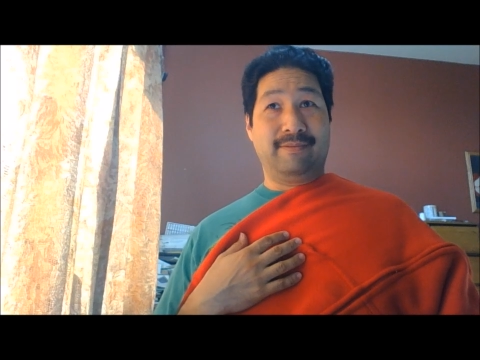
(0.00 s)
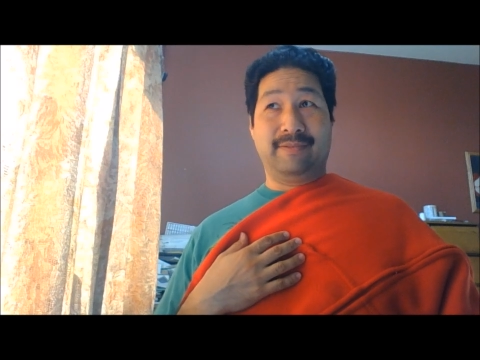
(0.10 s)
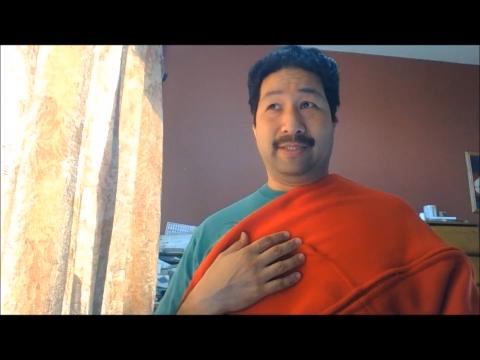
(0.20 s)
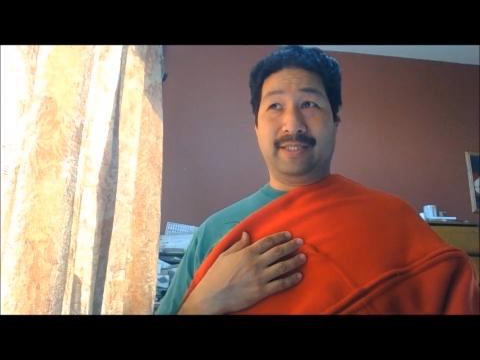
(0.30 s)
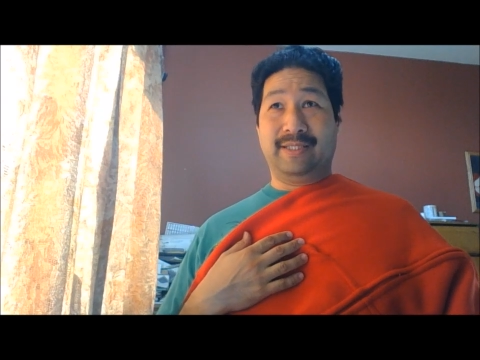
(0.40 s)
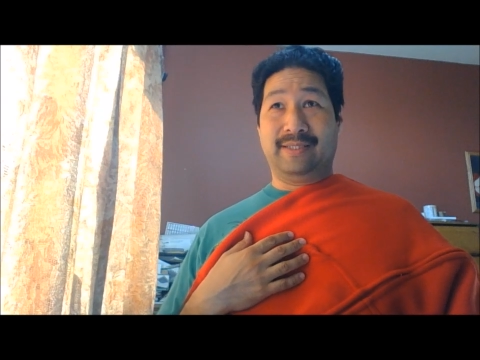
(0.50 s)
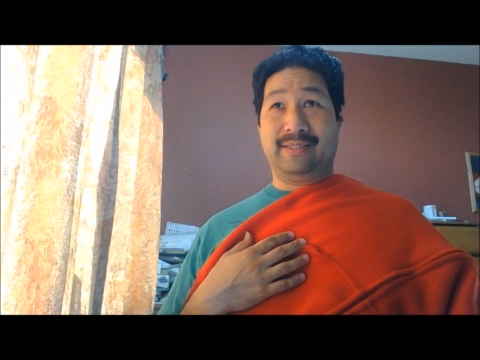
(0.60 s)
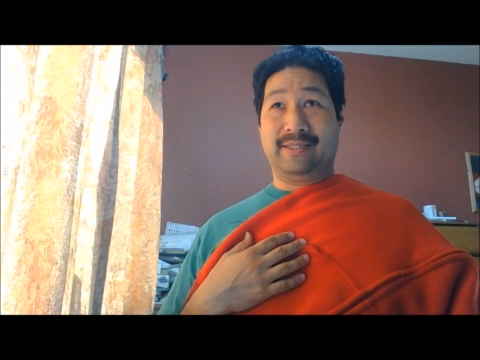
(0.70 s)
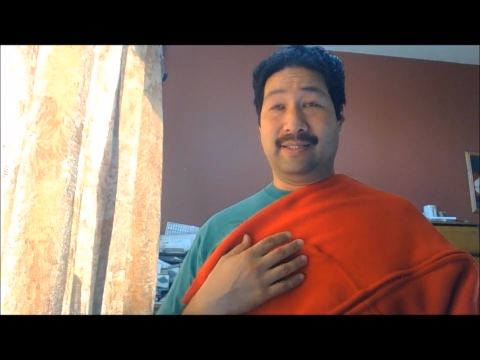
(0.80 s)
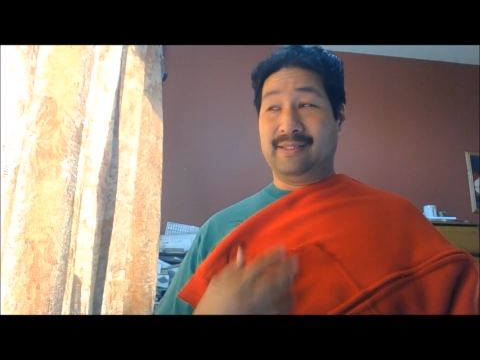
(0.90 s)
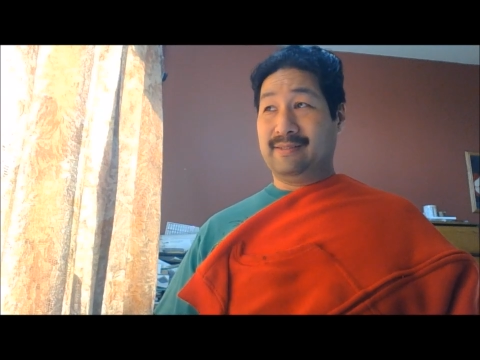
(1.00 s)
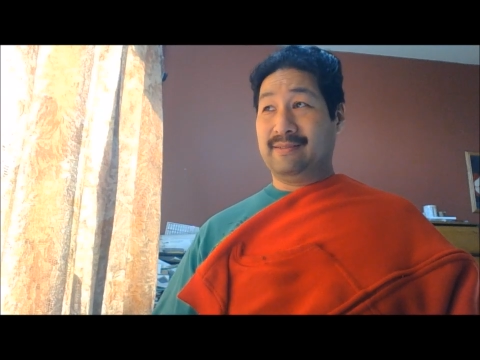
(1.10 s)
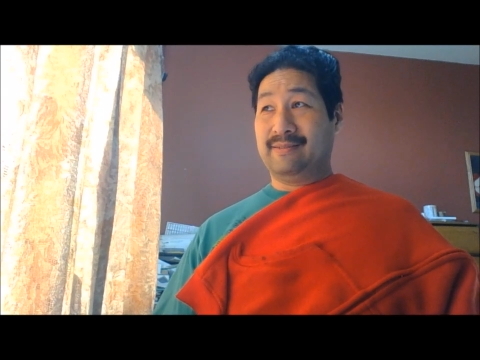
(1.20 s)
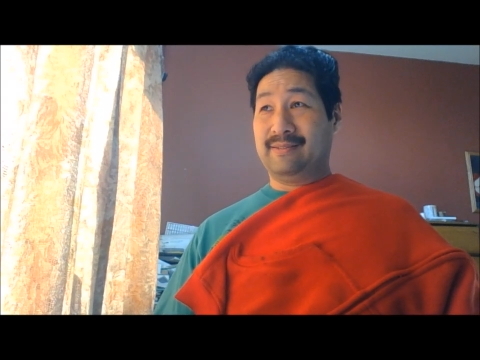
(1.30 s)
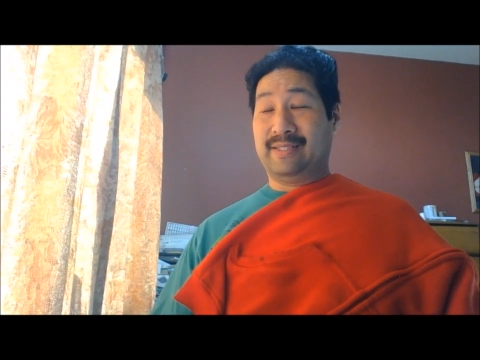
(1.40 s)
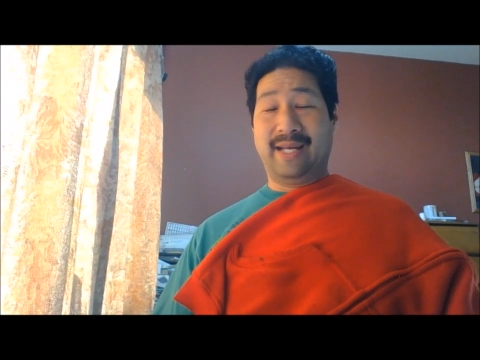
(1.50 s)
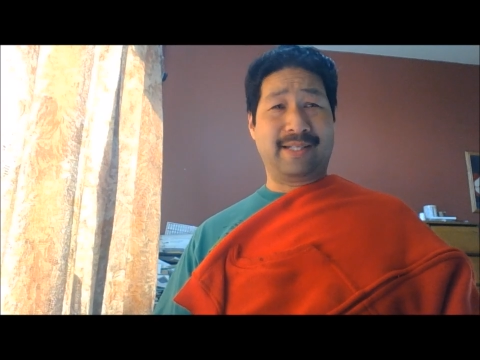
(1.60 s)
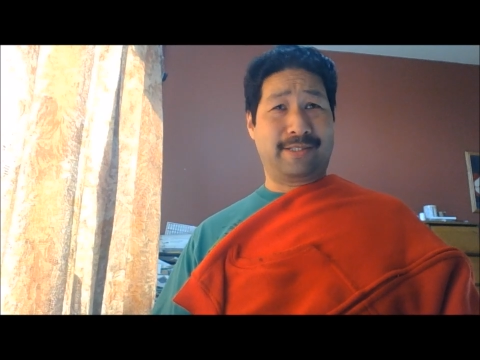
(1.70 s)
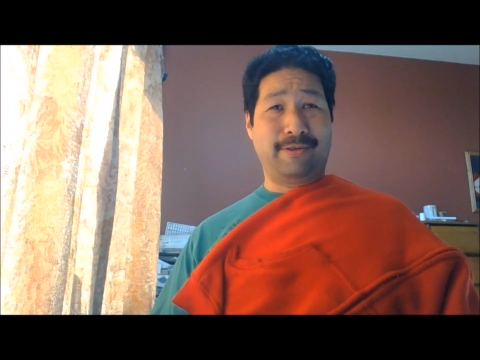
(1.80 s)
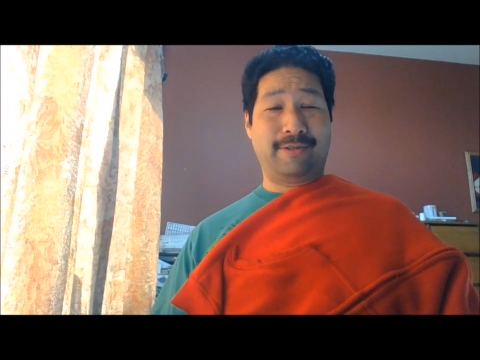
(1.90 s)
With the
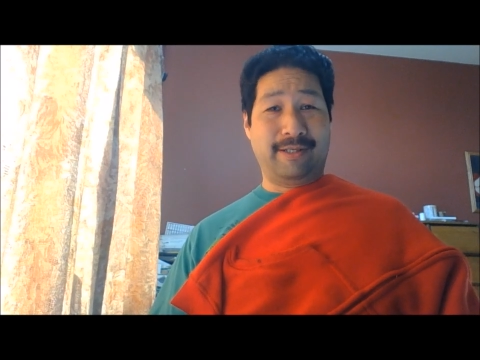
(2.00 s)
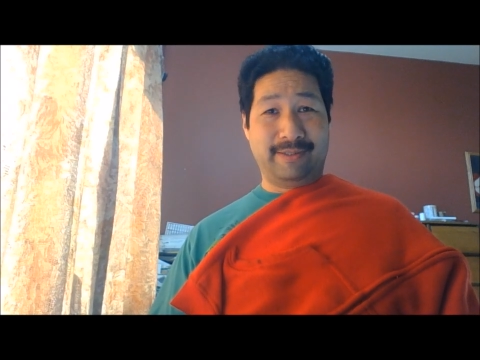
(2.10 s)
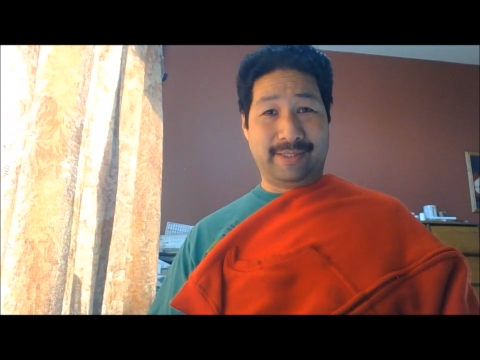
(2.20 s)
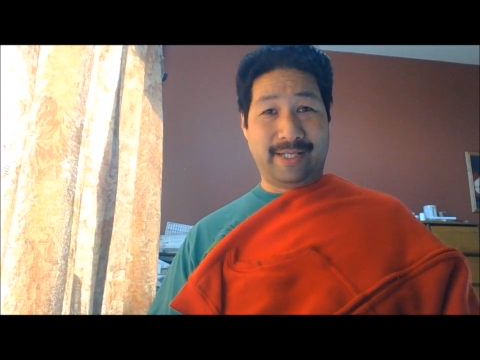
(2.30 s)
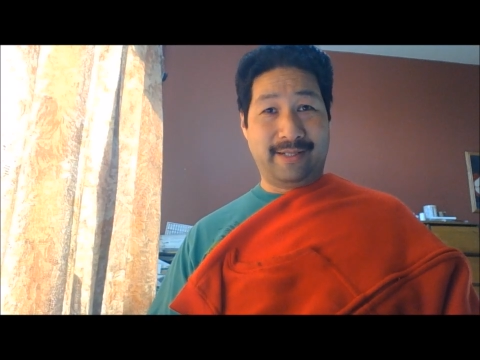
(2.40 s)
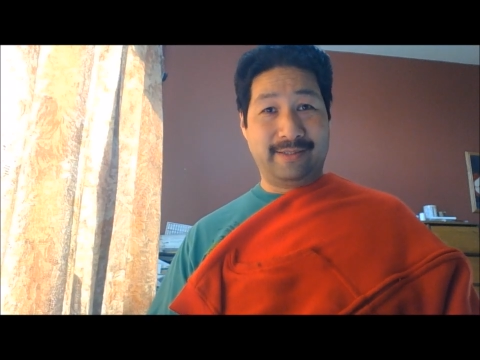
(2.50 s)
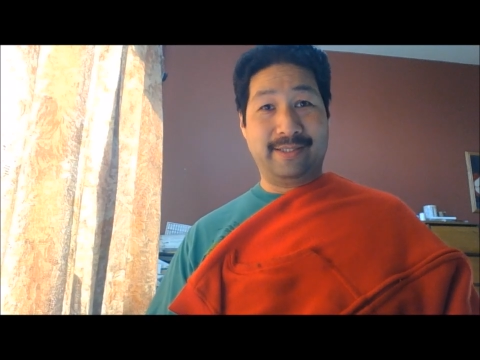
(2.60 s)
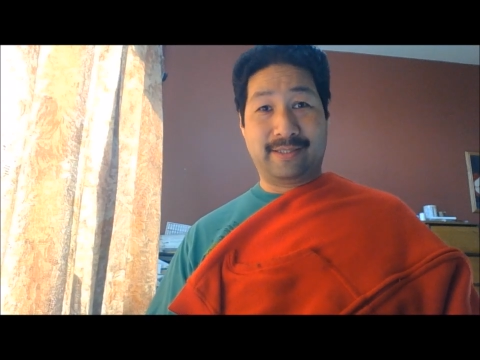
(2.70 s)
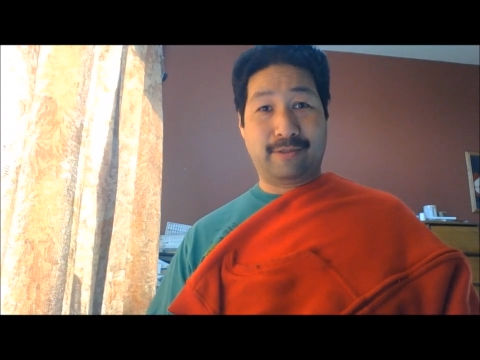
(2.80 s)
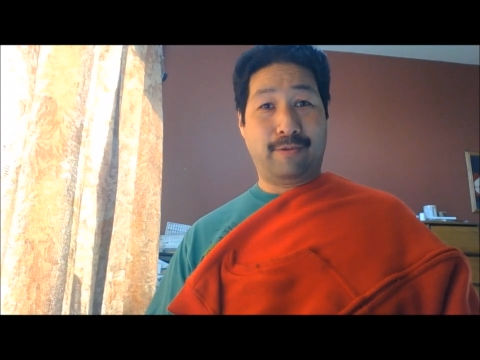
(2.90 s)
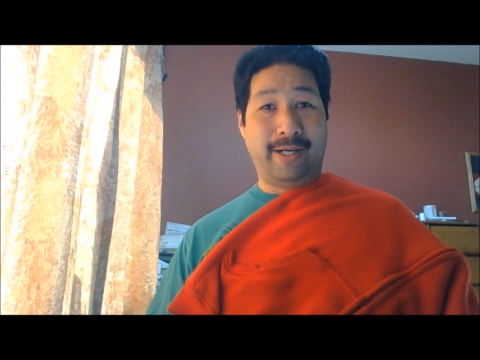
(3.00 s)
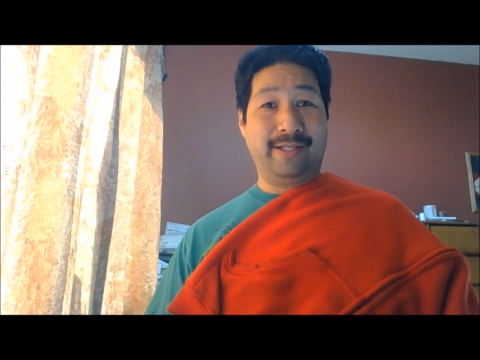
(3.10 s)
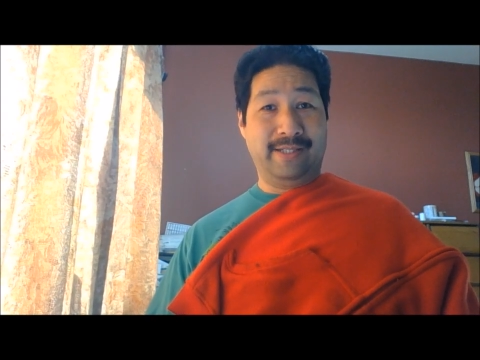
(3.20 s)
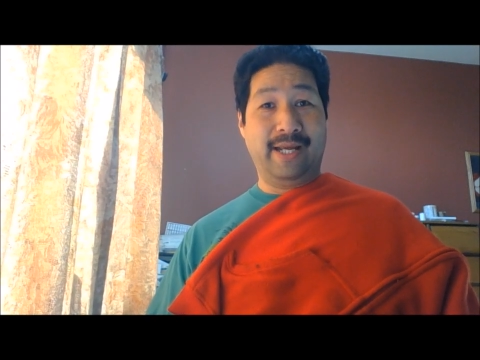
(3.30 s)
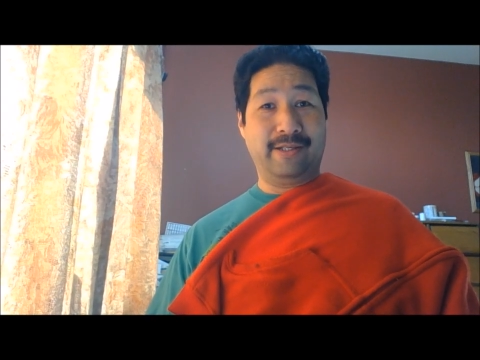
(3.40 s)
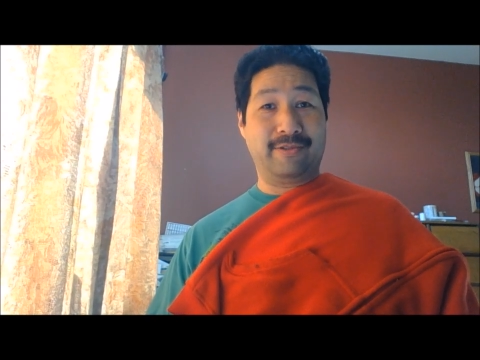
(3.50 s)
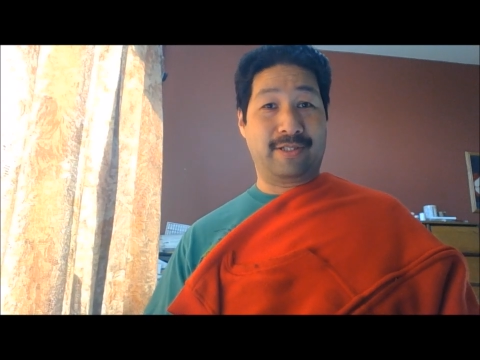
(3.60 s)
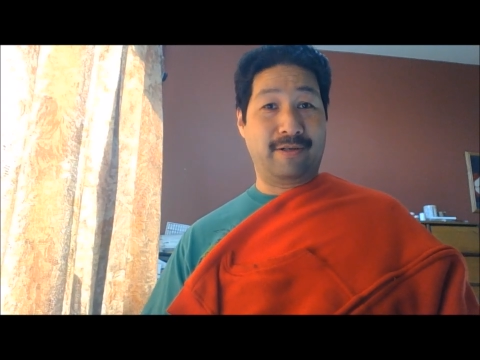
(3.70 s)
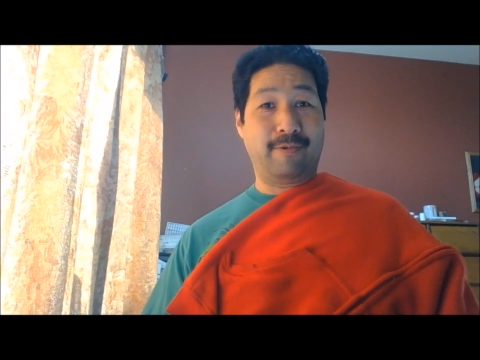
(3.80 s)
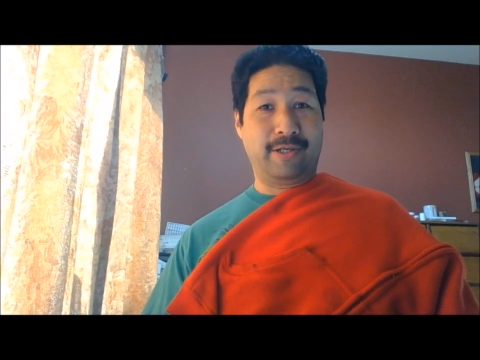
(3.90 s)
gangs going around the town, it's quite dangerous
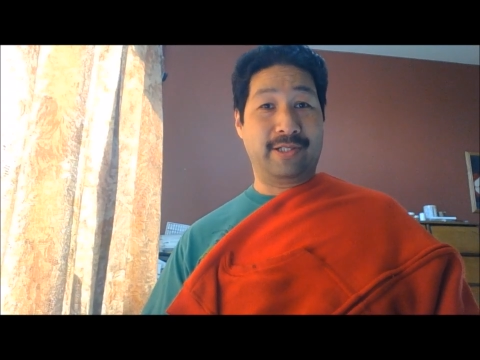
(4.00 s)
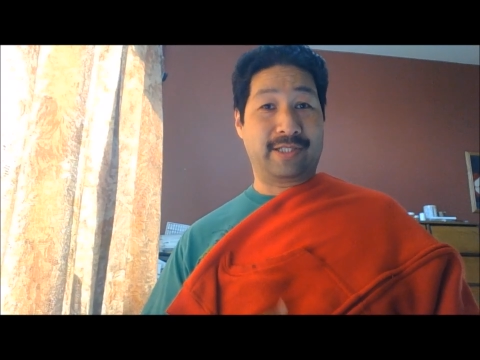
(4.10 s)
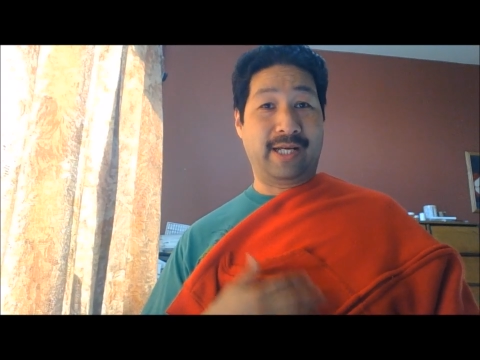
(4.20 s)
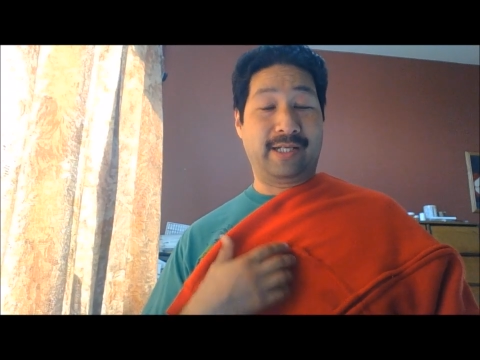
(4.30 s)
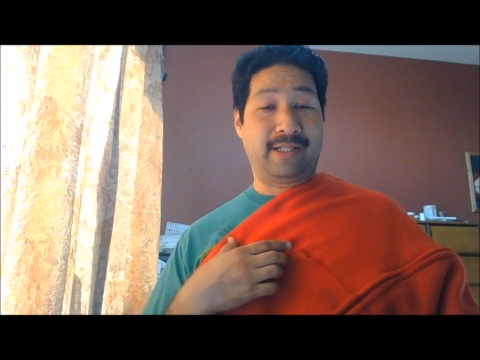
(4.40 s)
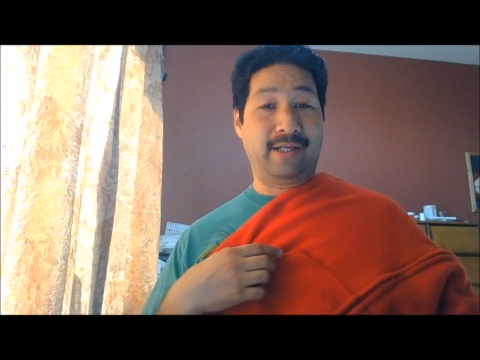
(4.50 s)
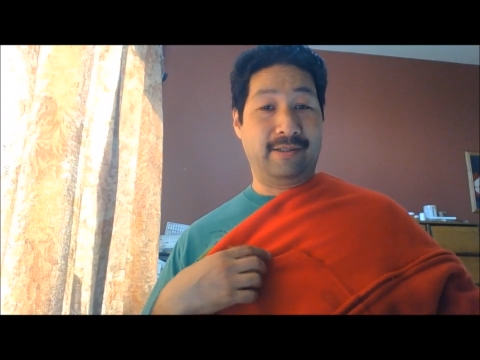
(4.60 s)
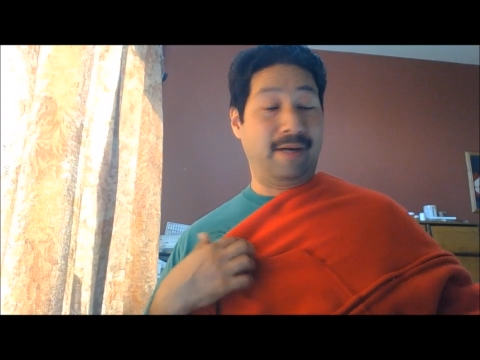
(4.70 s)
to wear this kind of color.